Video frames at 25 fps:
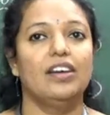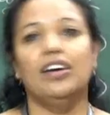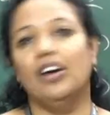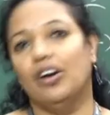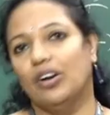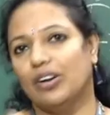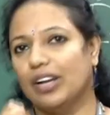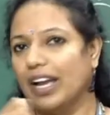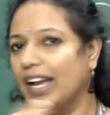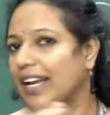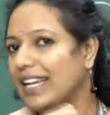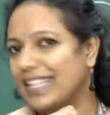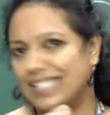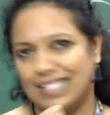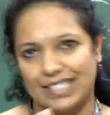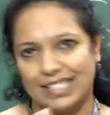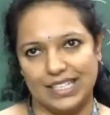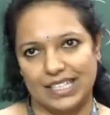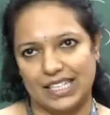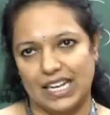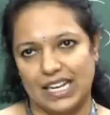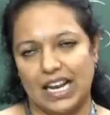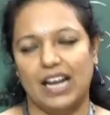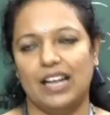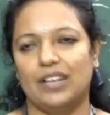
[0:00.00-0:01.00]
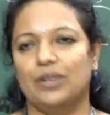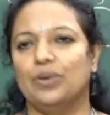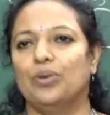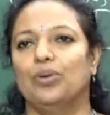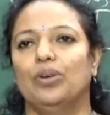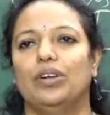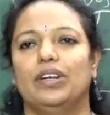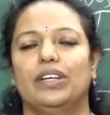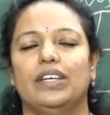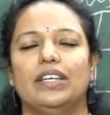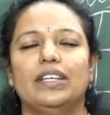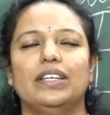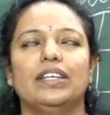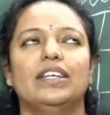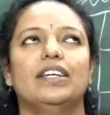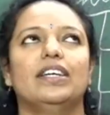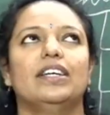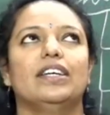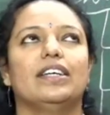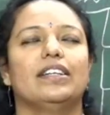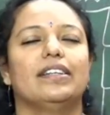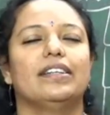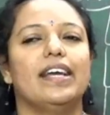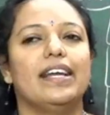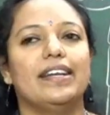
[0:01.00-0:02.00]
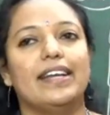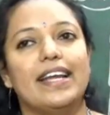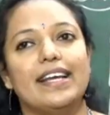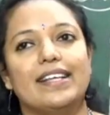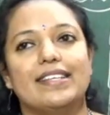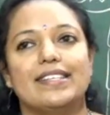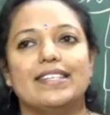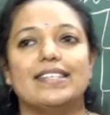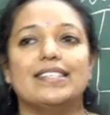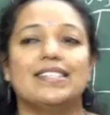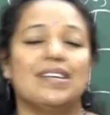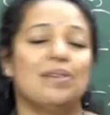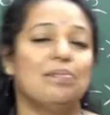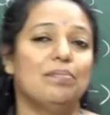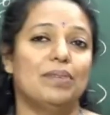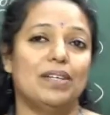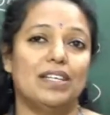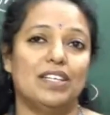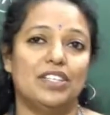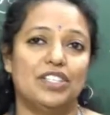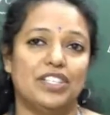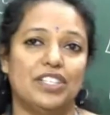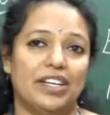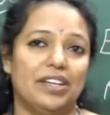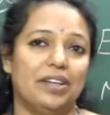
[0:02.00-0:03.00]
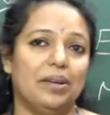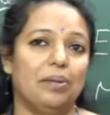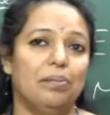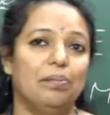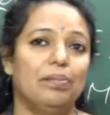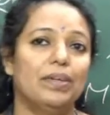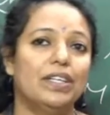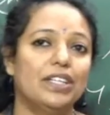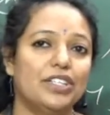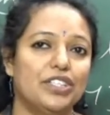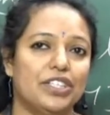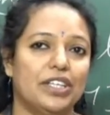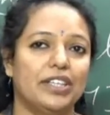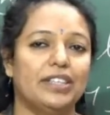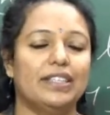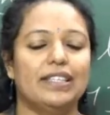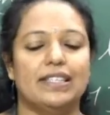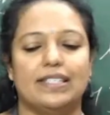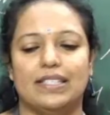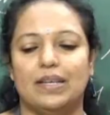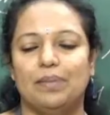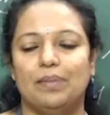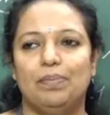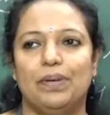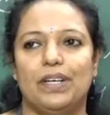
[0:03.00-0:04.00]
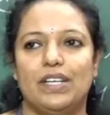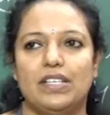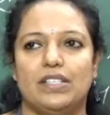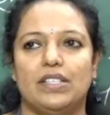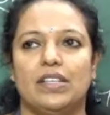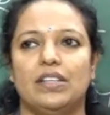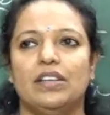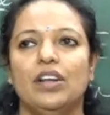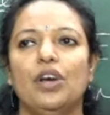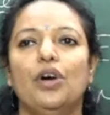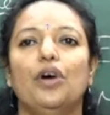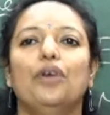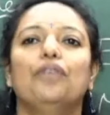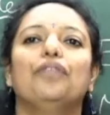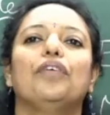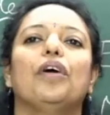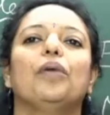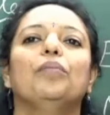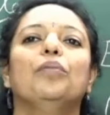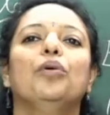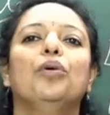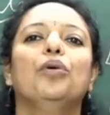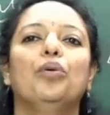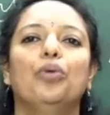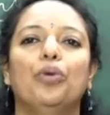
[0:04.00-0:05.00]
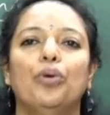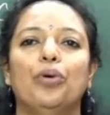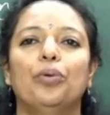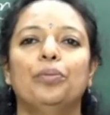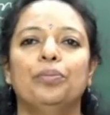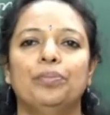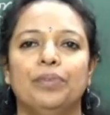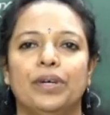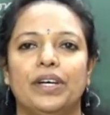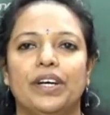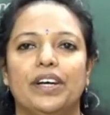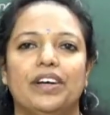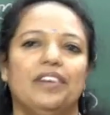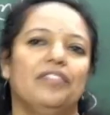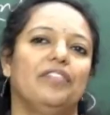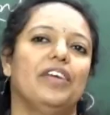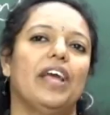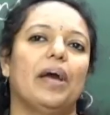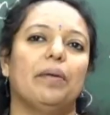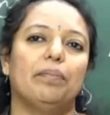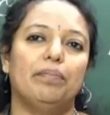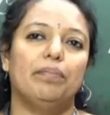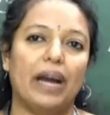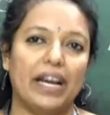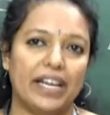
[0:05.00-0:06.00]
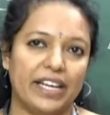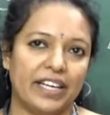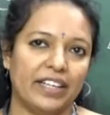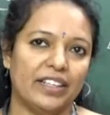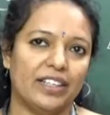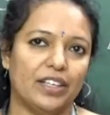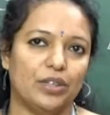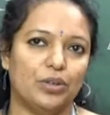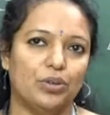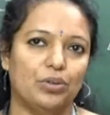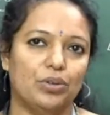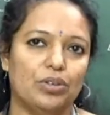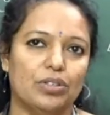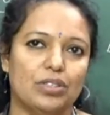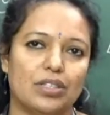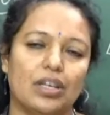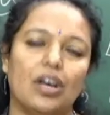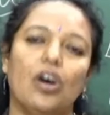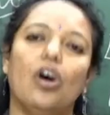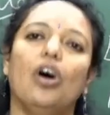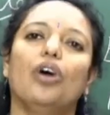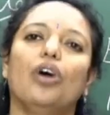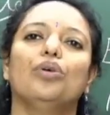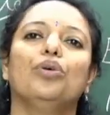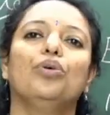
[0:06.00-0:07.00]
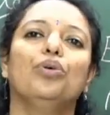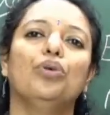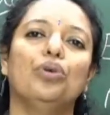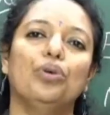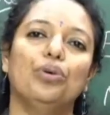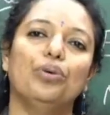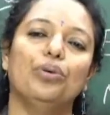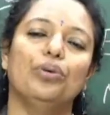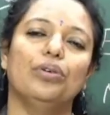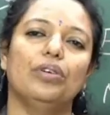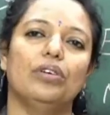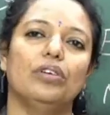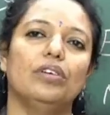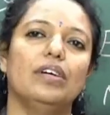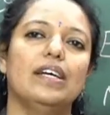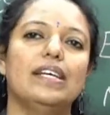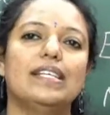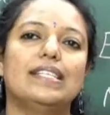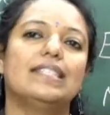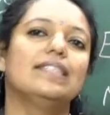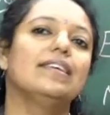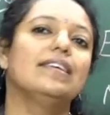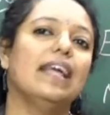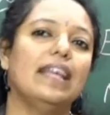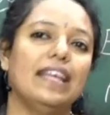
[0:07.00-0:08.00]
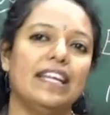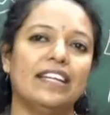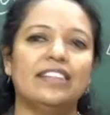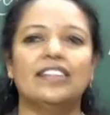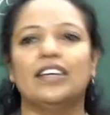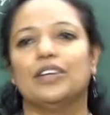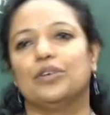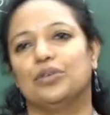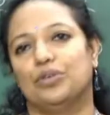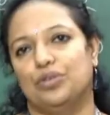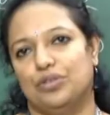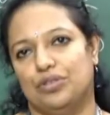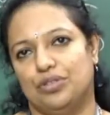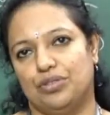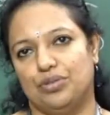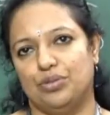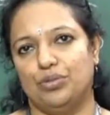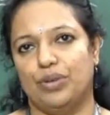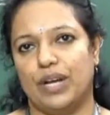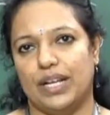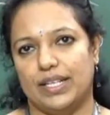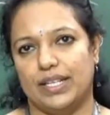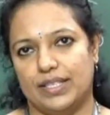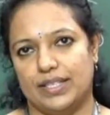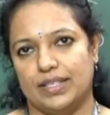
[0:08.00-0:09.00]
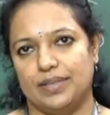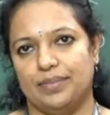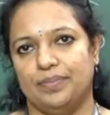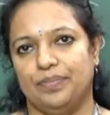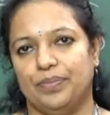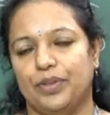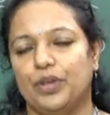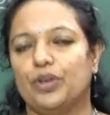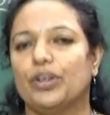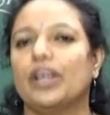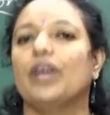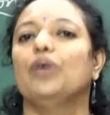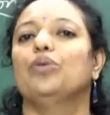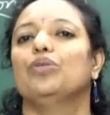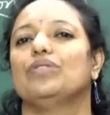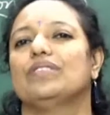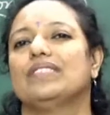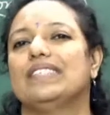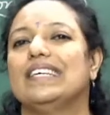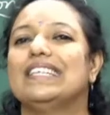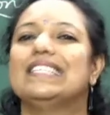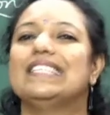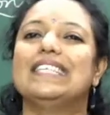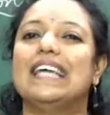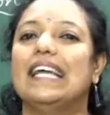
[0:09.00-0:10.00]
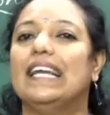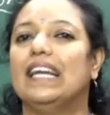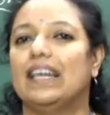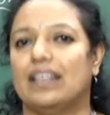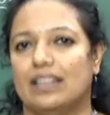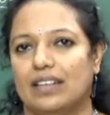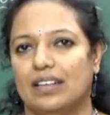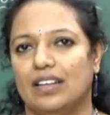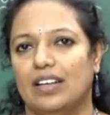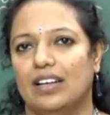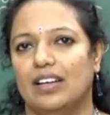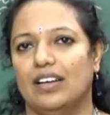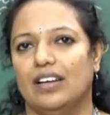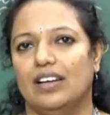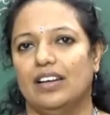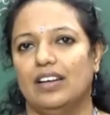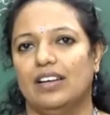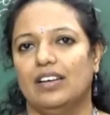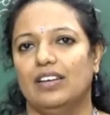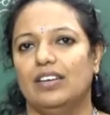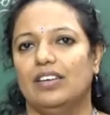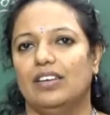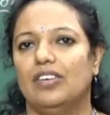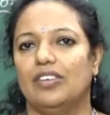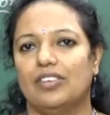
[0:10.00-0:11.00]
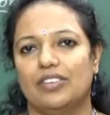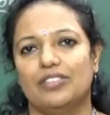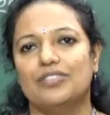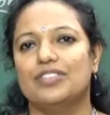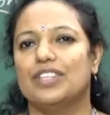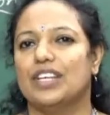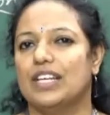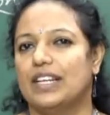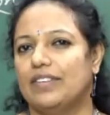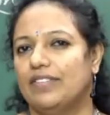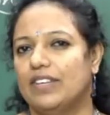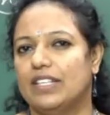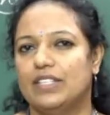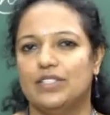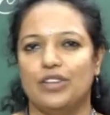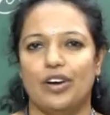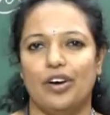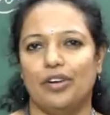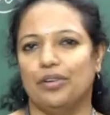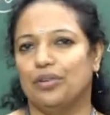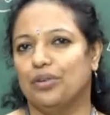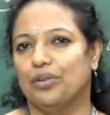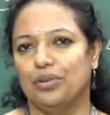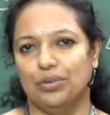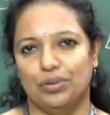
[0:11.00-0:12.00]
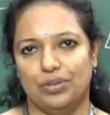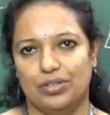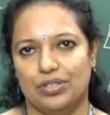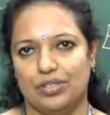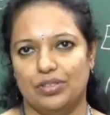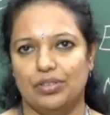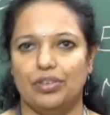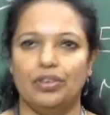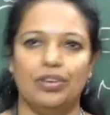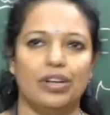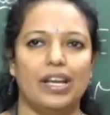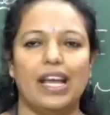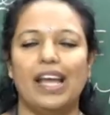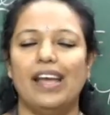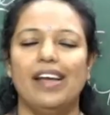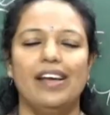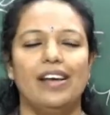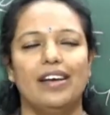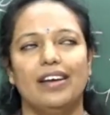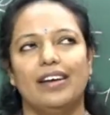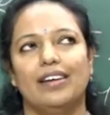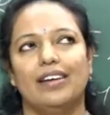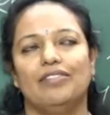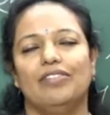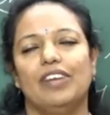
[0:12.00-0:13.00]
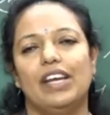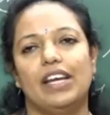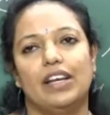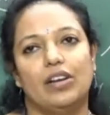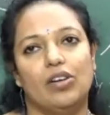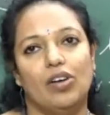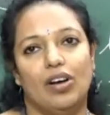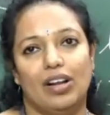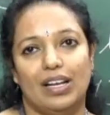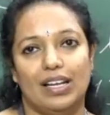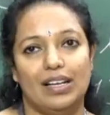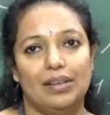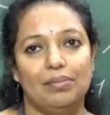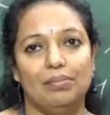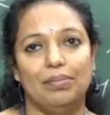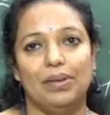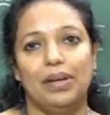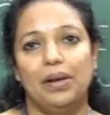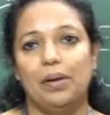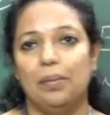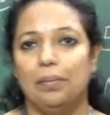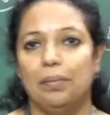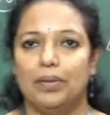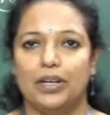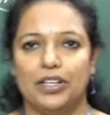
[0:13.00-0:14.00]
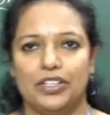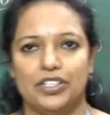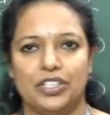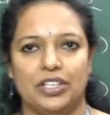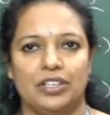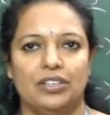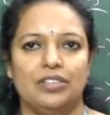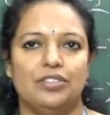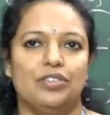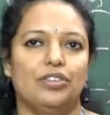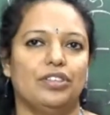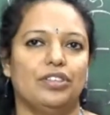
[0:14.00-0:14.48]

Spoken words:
Okay, he is the card holder. Then next is a merchant. Merchant is a person from whom we are buying the goods or who is selling the goods to us. Okay, who is the seller of service or goods. Okay, we call him merchant.